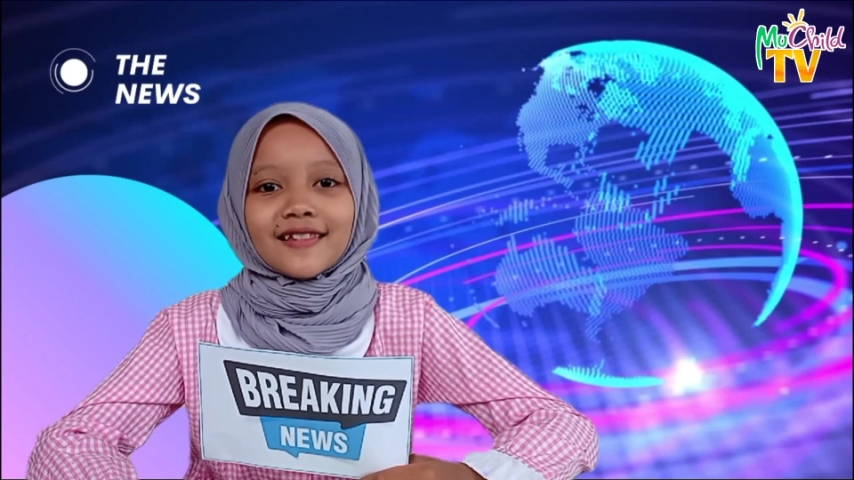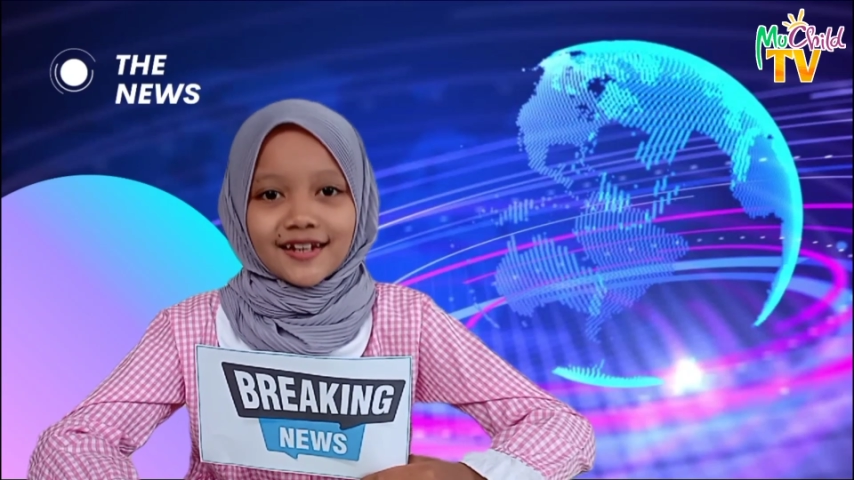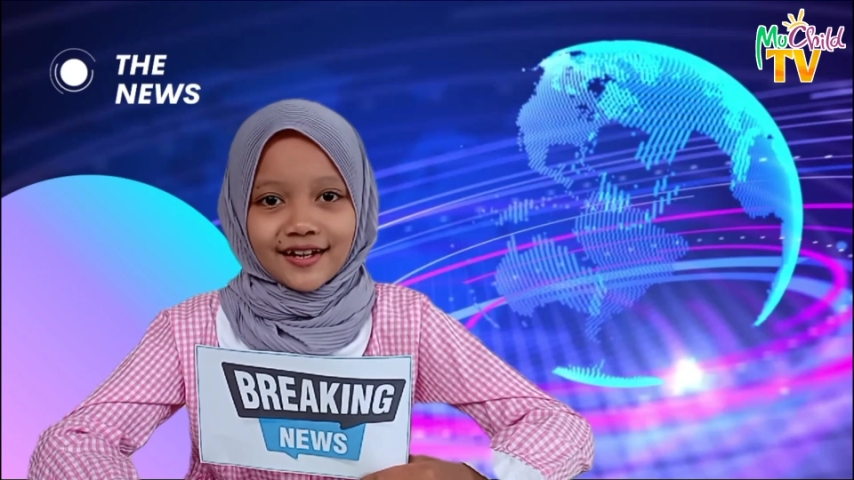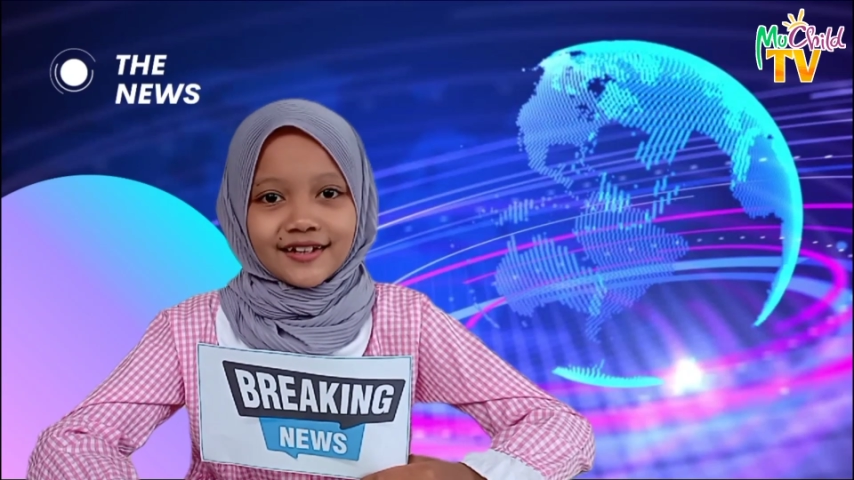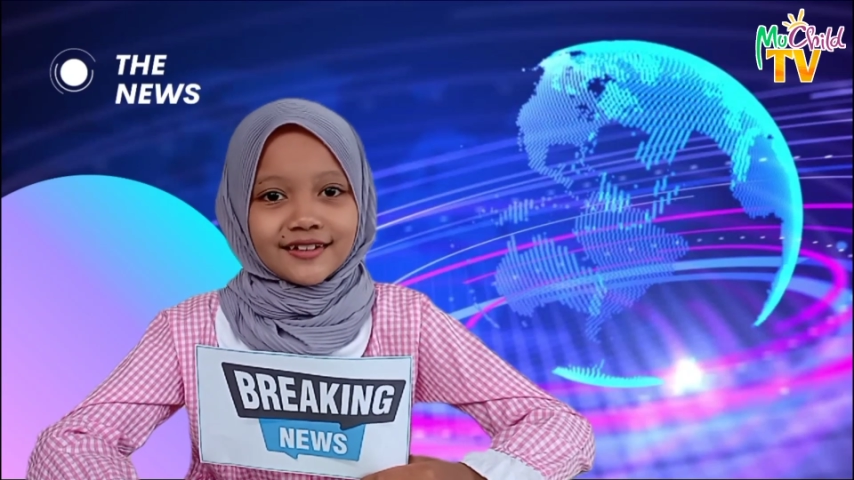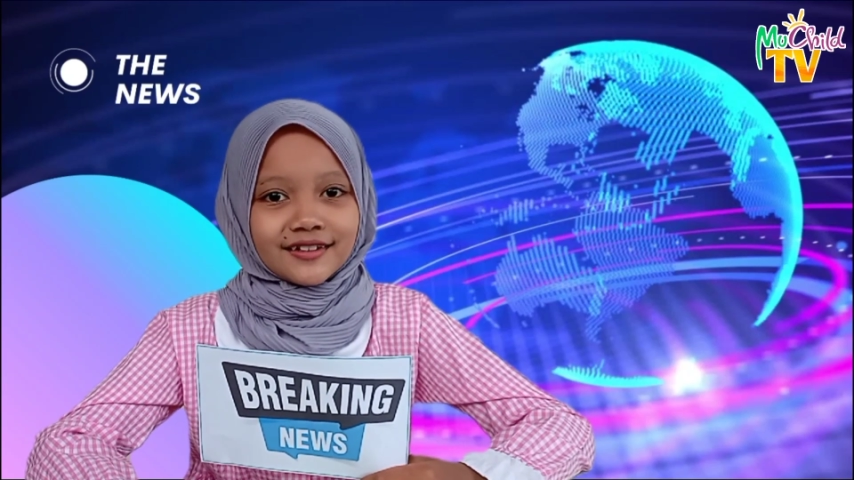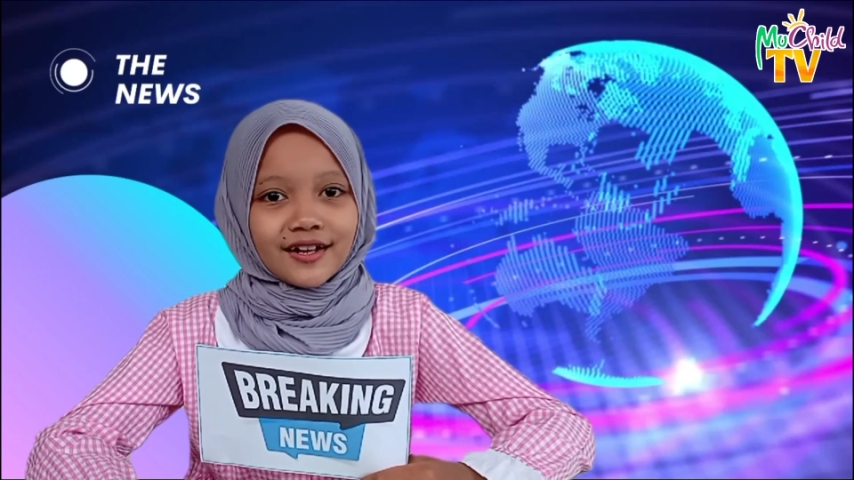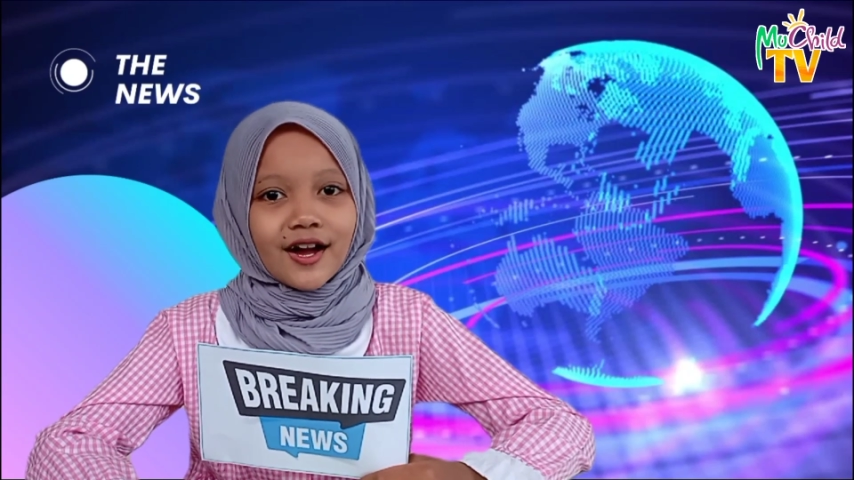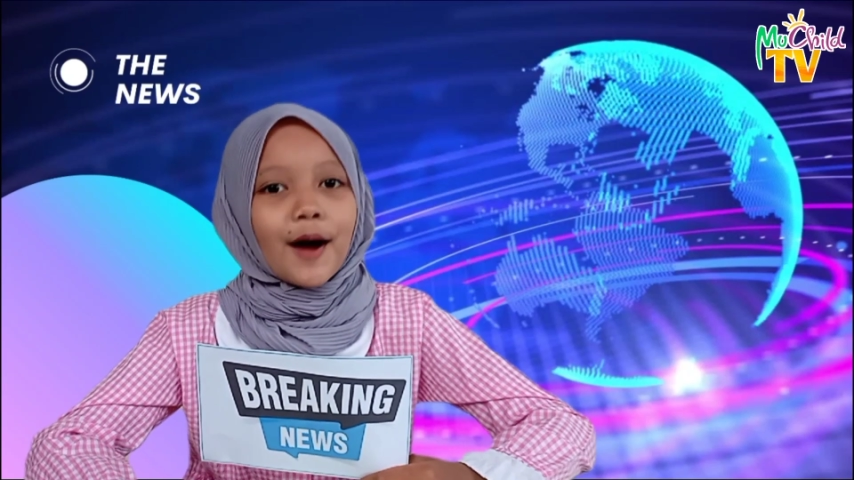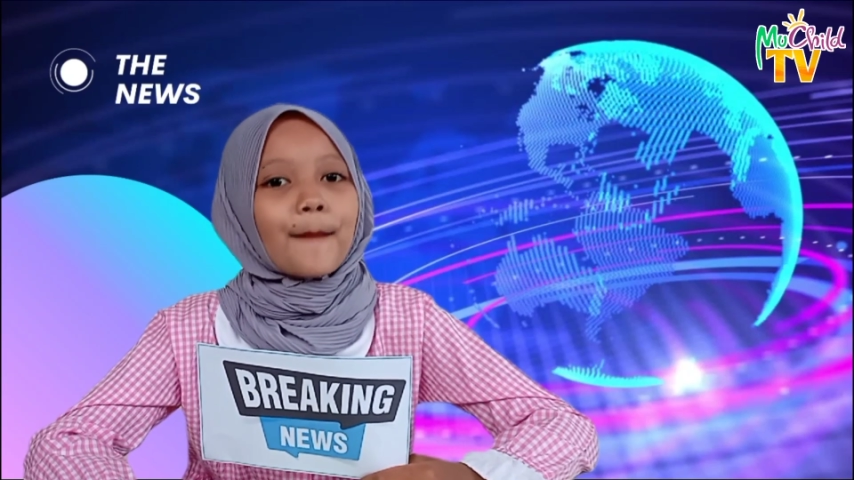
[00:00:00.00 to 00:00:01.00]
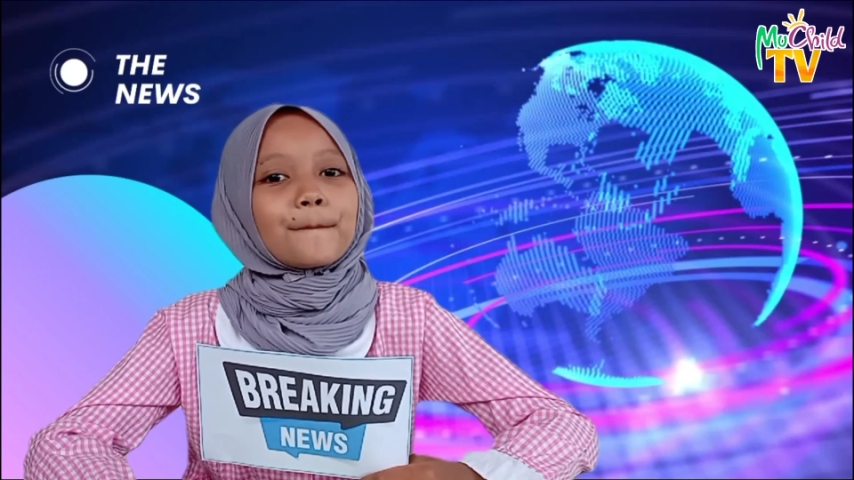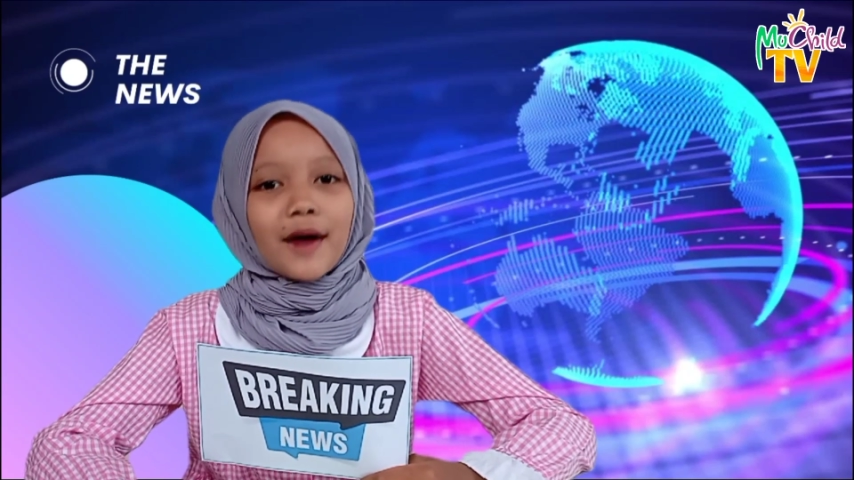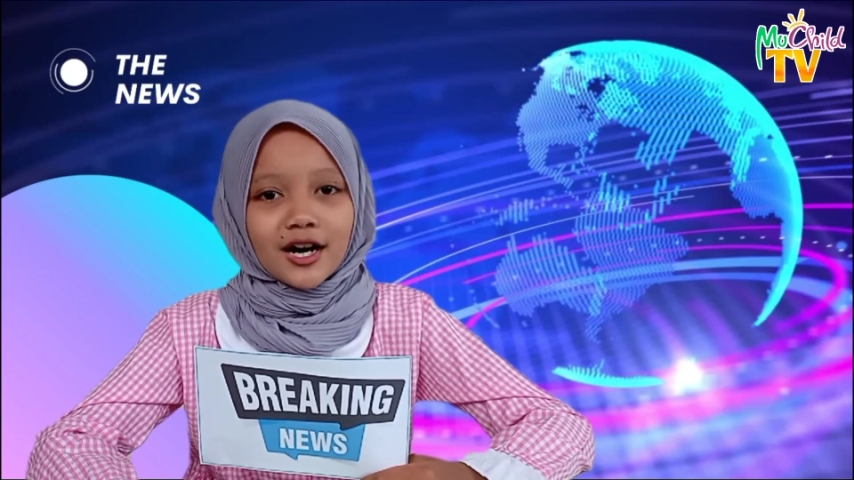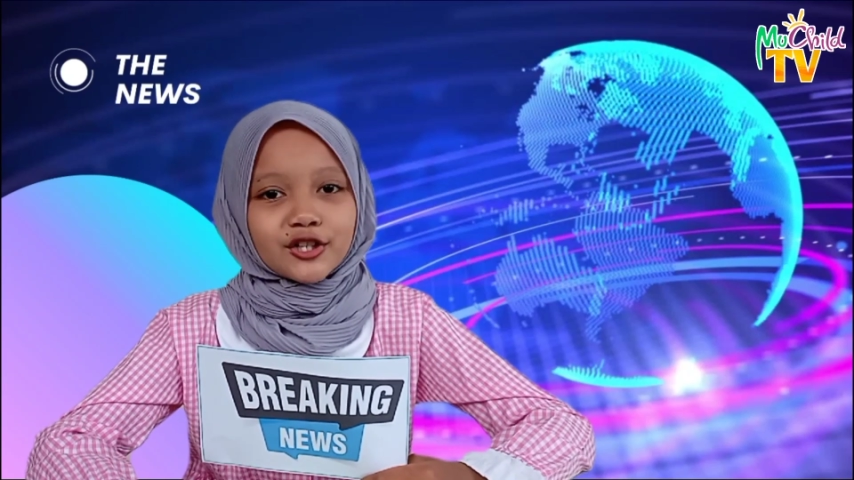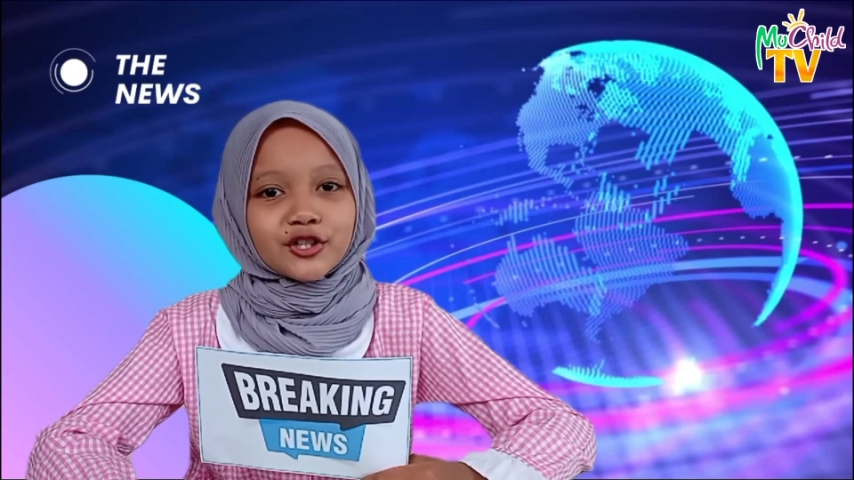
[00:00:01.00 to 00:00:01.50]
Today,
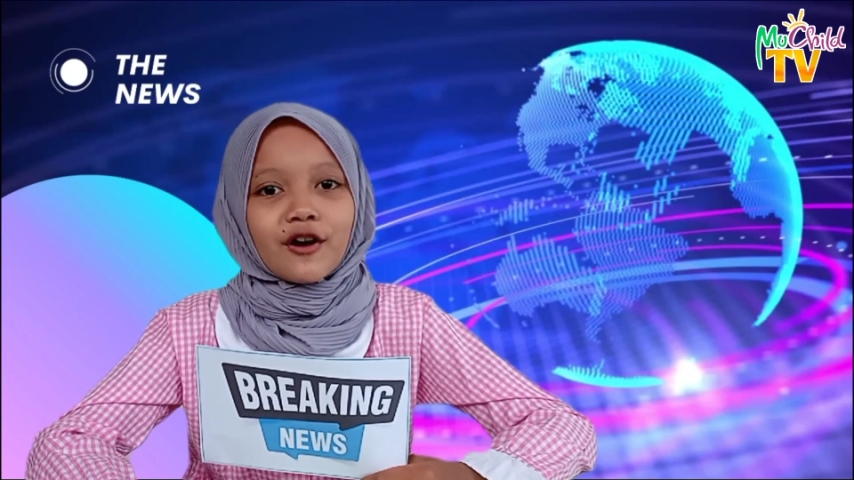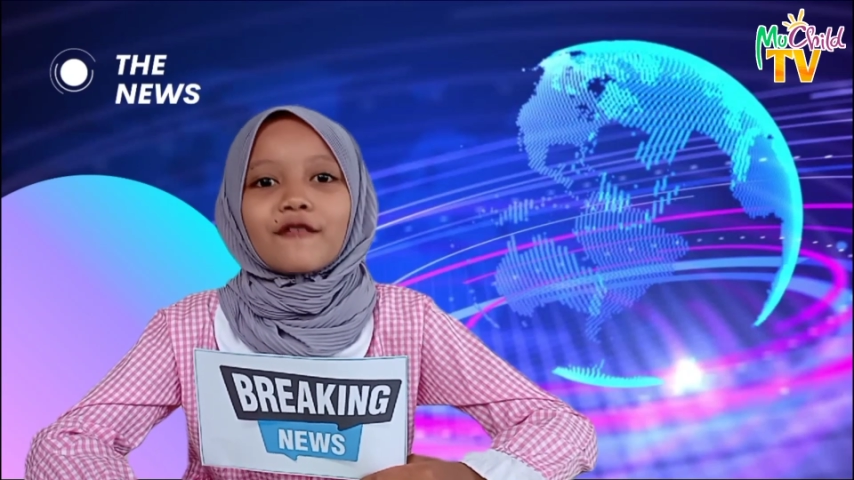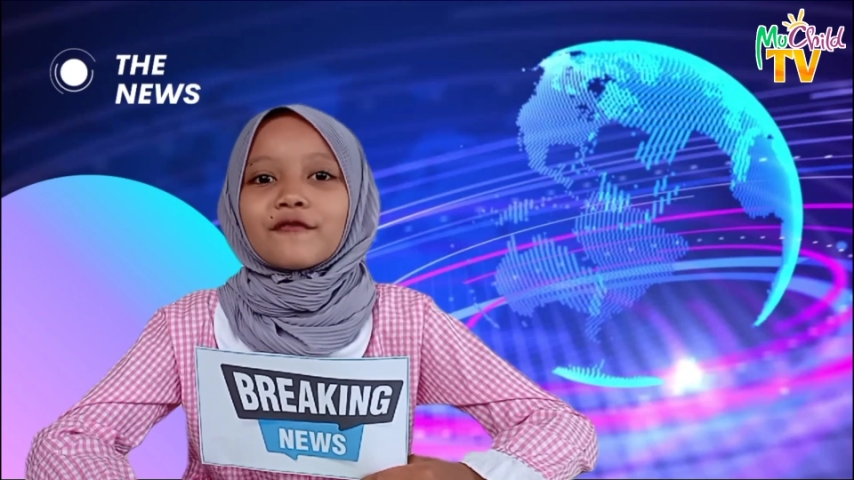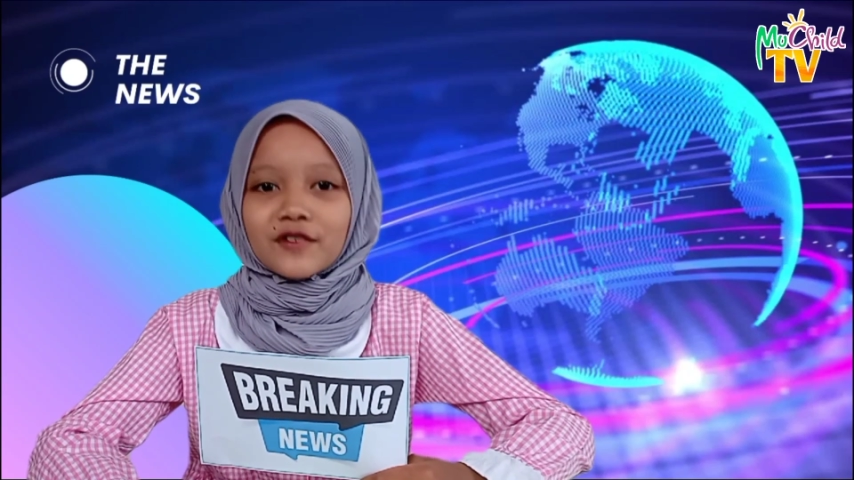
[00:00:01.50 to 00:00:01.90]
March